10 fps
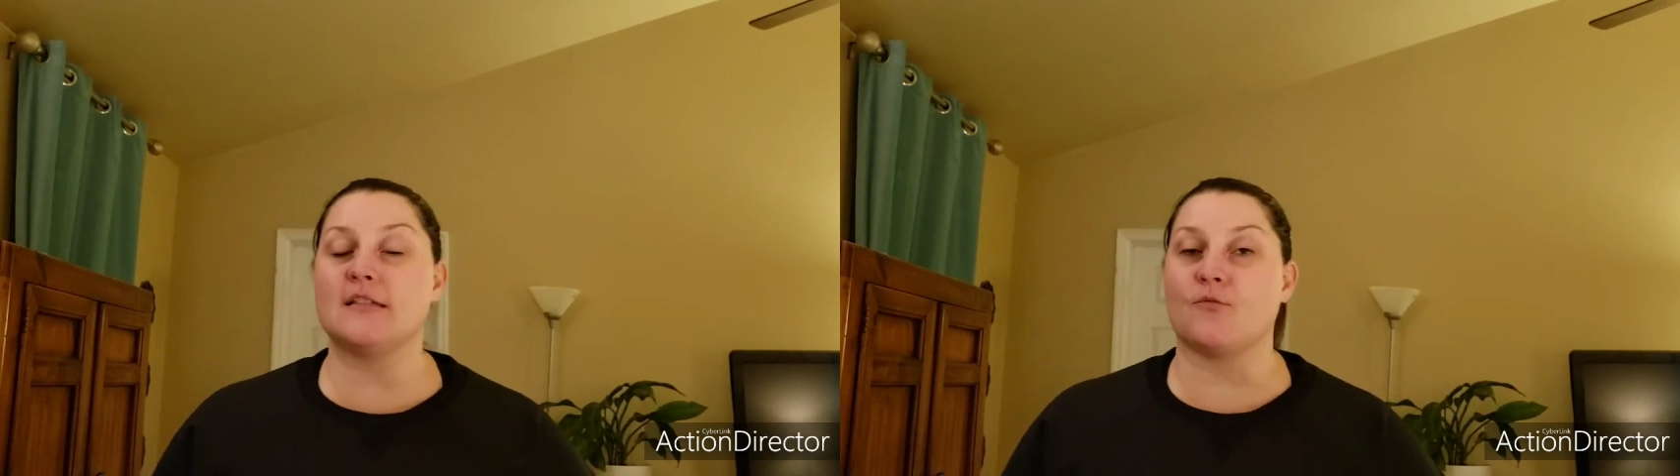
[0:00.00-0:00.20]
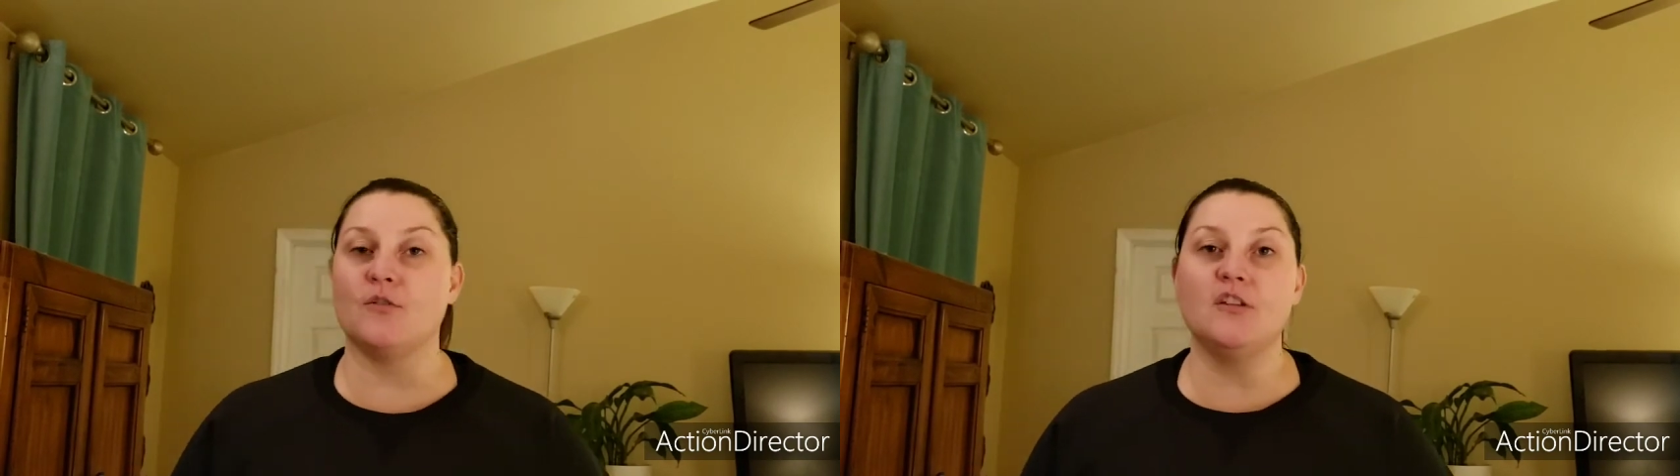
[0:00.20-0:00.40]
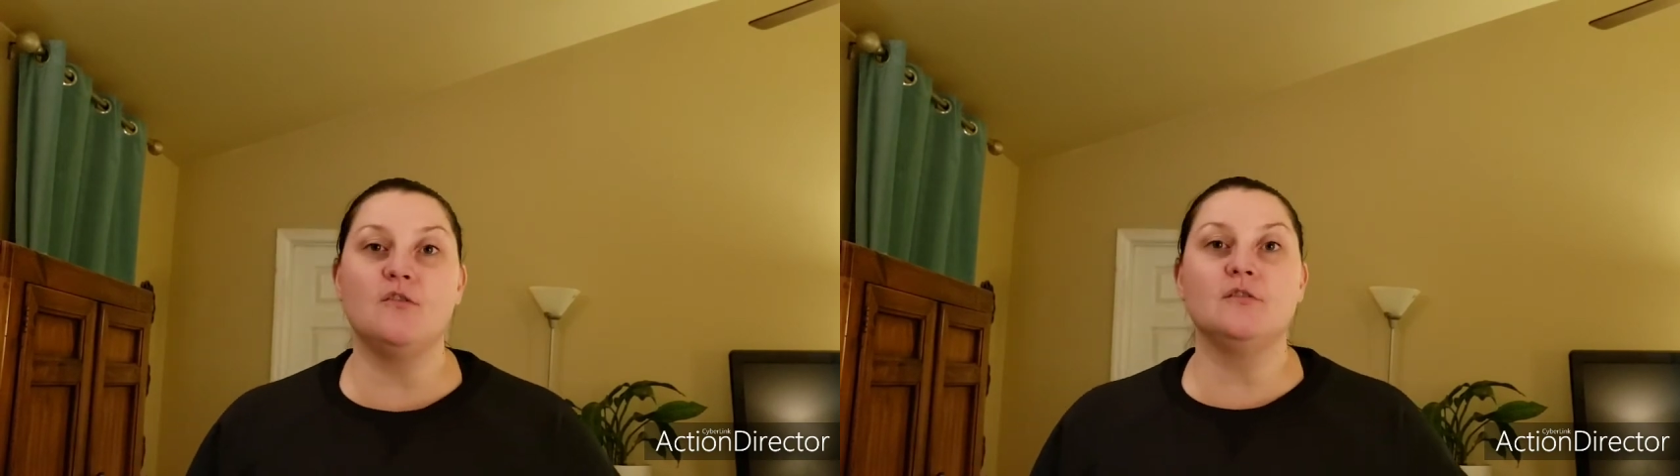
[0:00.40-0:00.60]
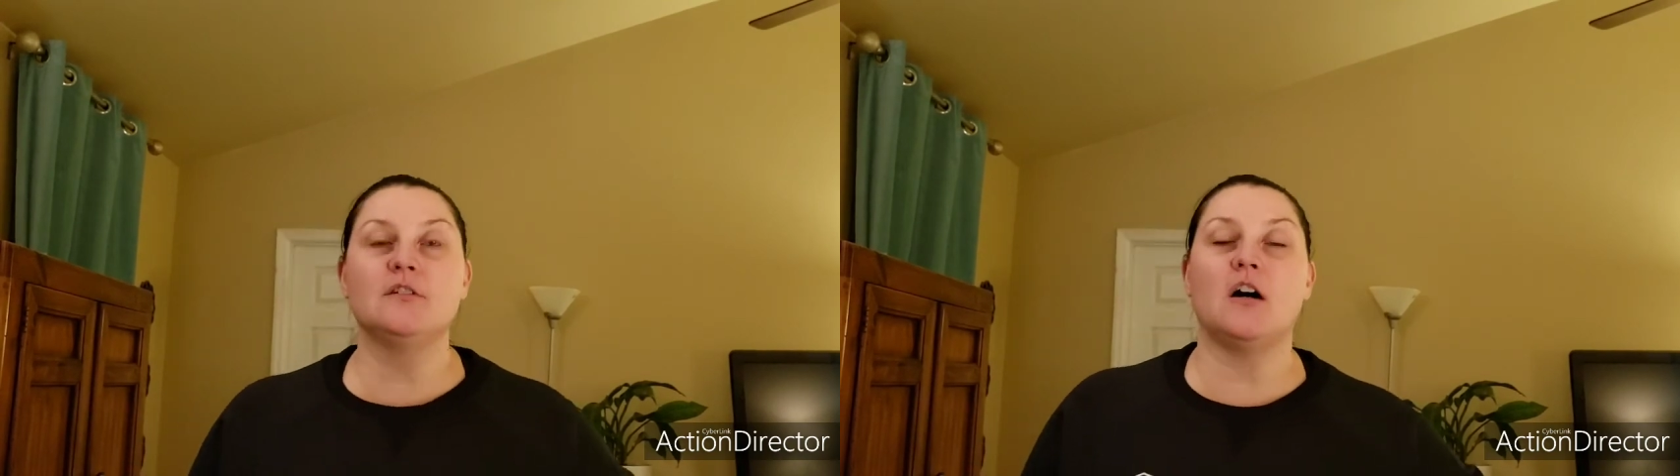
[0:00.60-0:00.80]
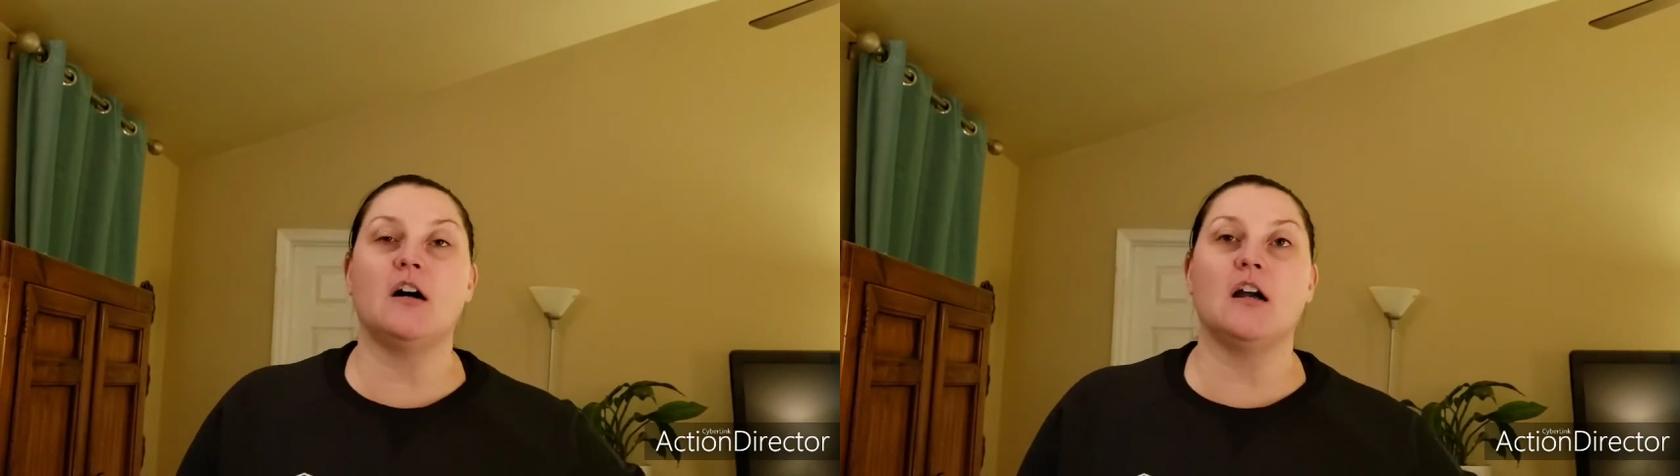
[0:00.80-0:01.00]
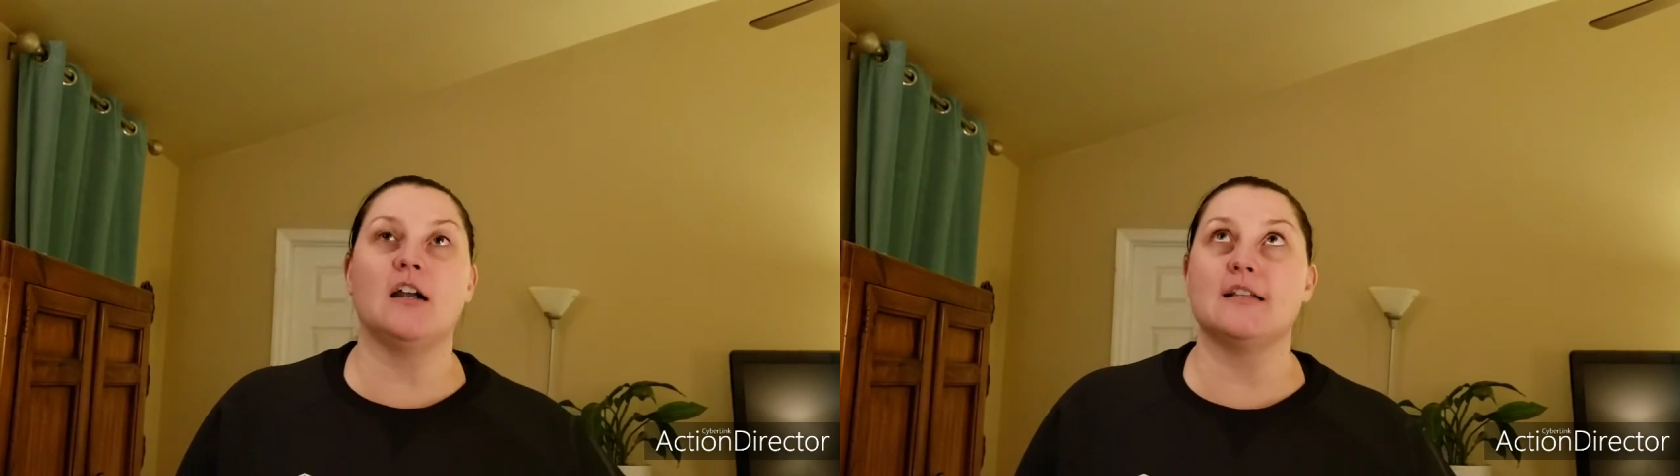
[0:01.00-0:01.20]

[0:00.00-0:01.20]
It's a really old car.